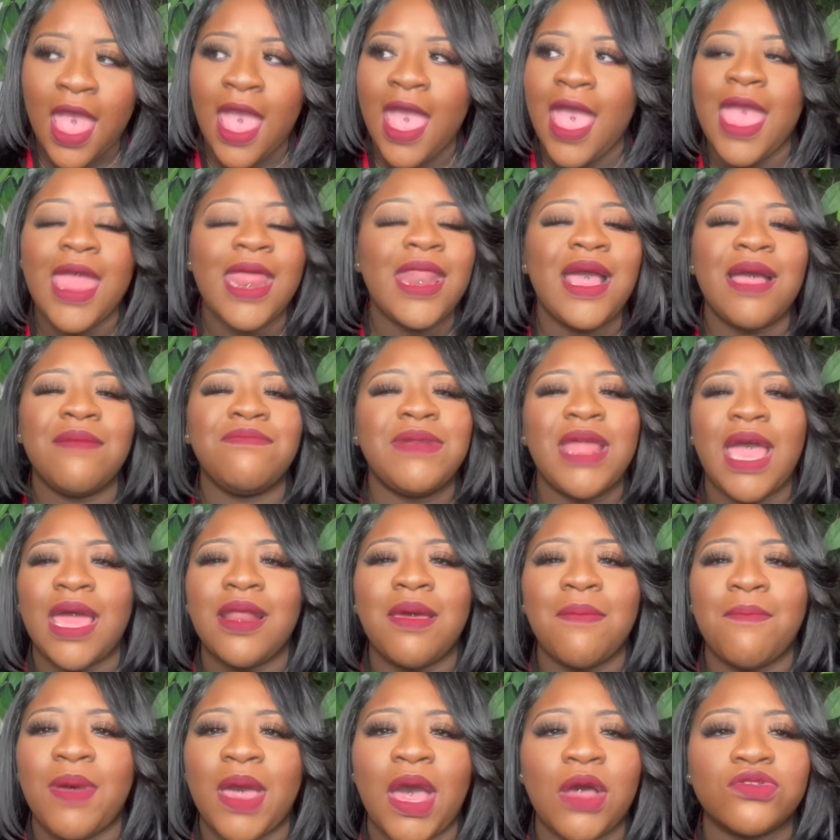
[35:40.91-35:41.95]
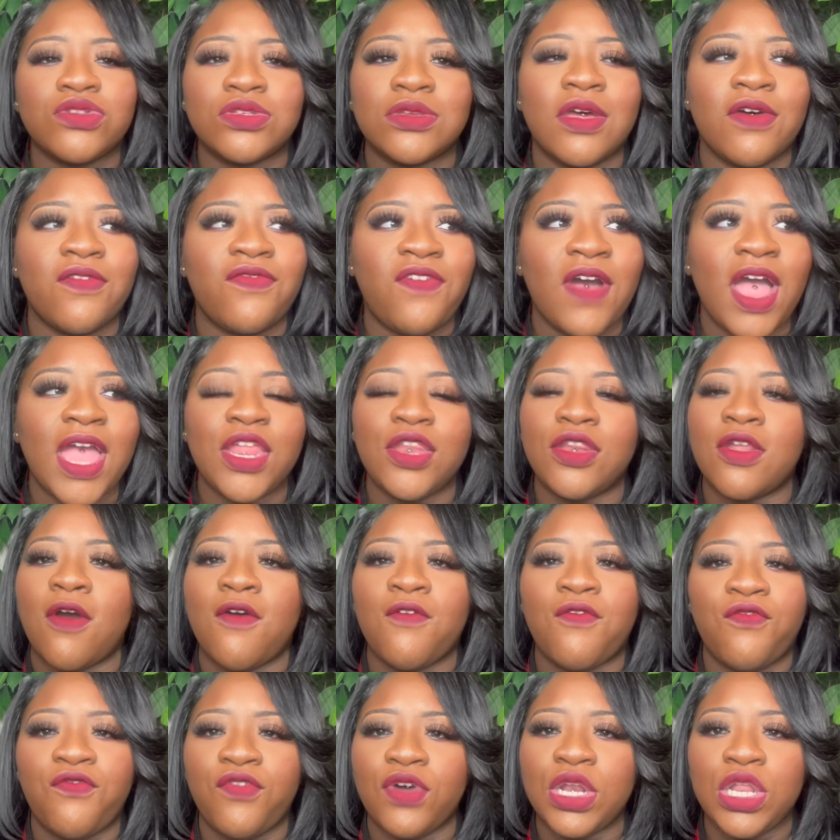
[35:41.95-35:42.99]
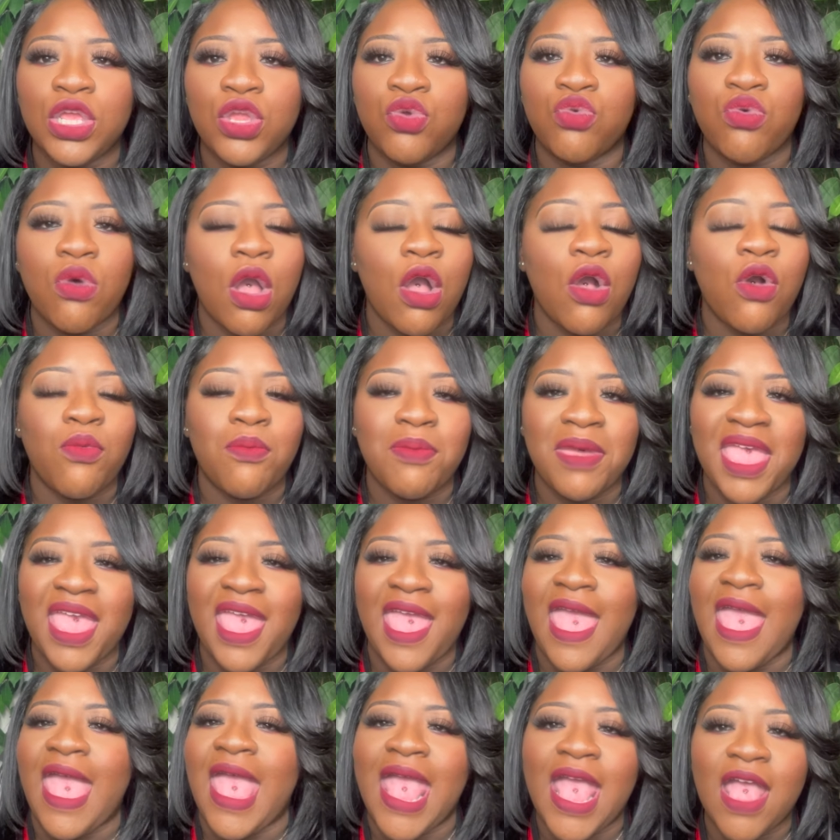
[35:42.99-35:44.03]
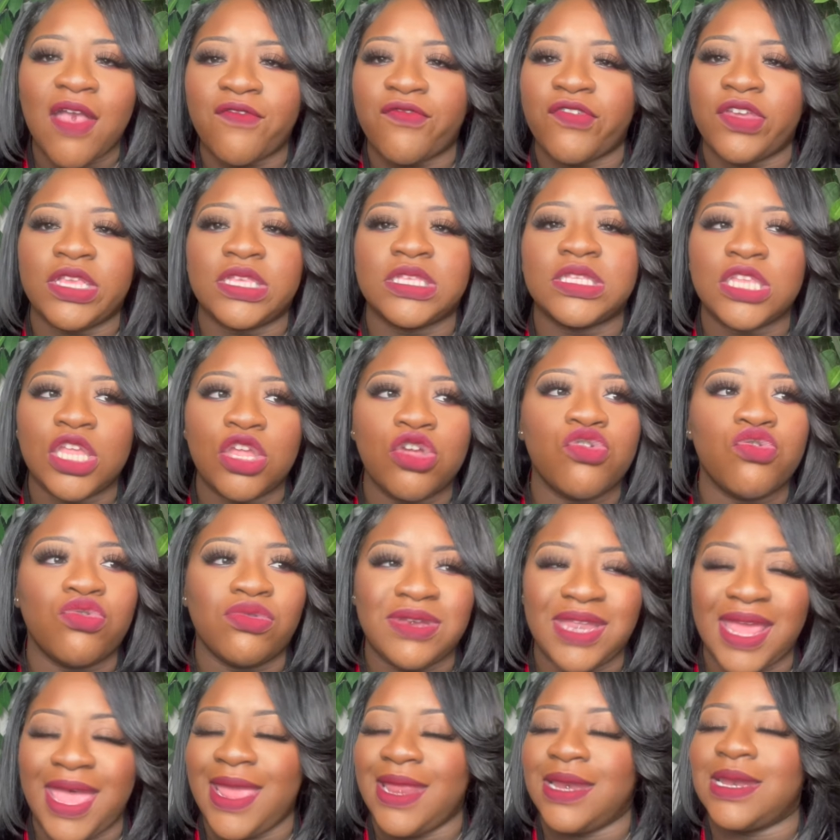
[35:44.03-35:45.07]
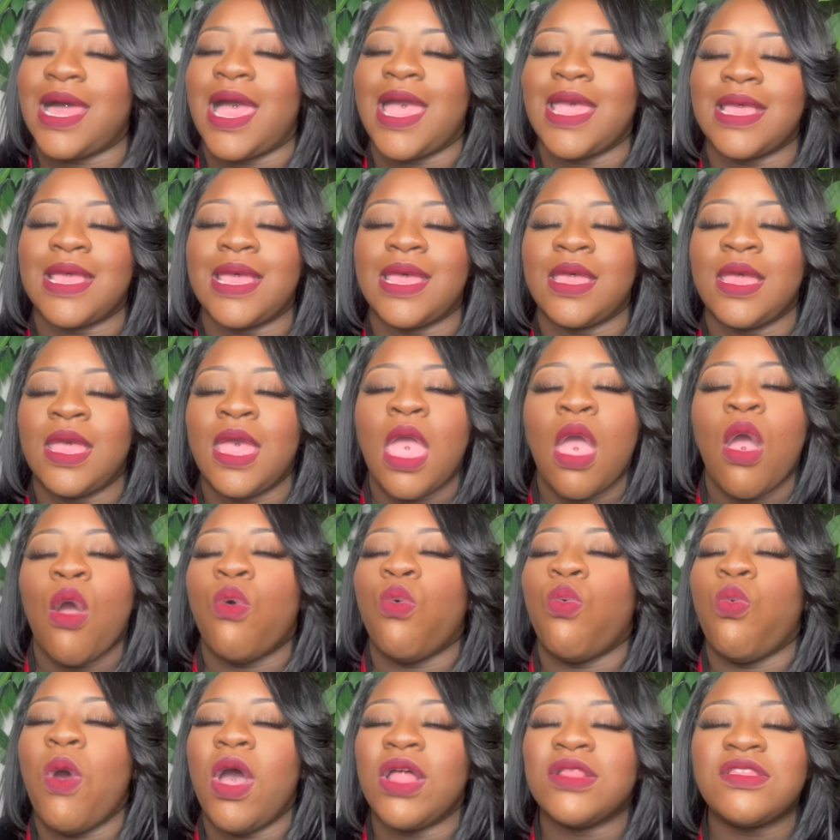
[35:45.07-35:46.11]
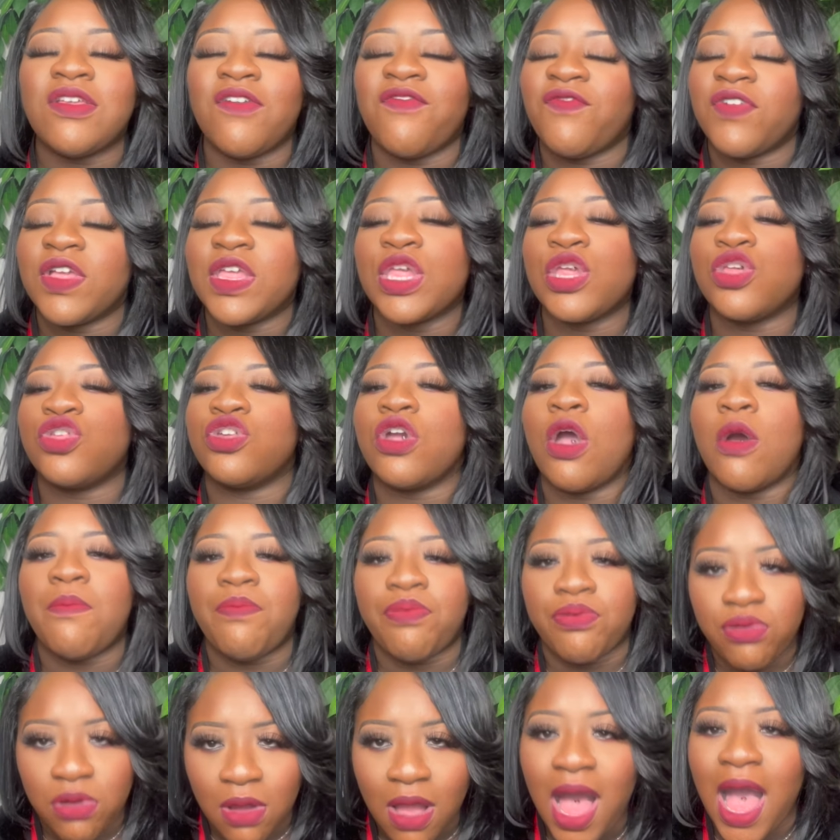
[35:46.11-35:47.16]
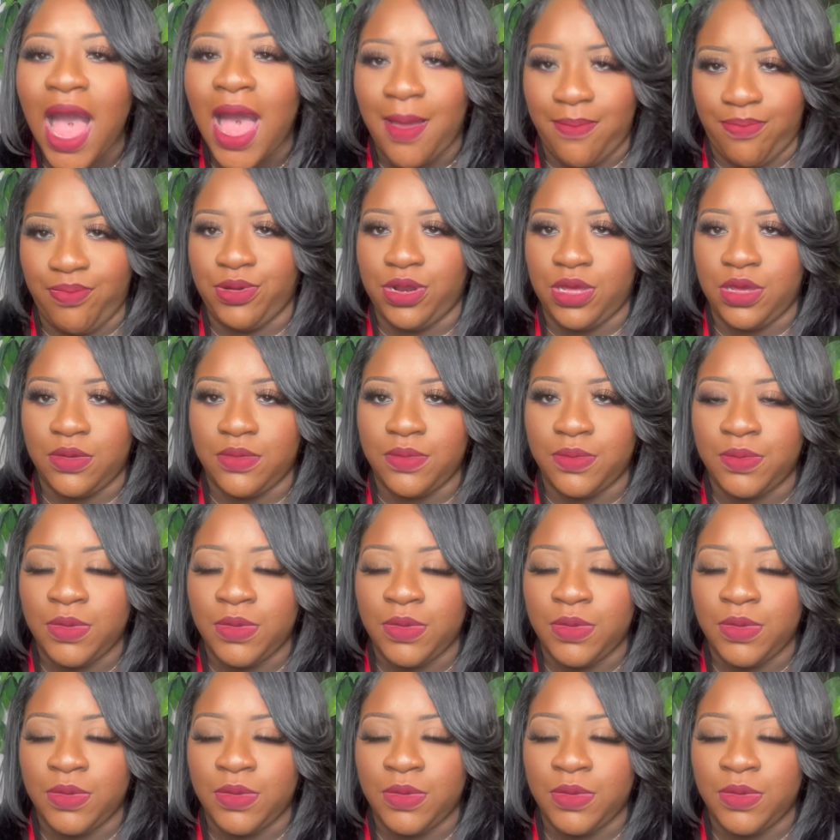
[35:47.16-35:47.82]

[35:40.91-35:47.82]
And I'm not about to fight no fully grown man every single day. Like, what the fuck is your problem?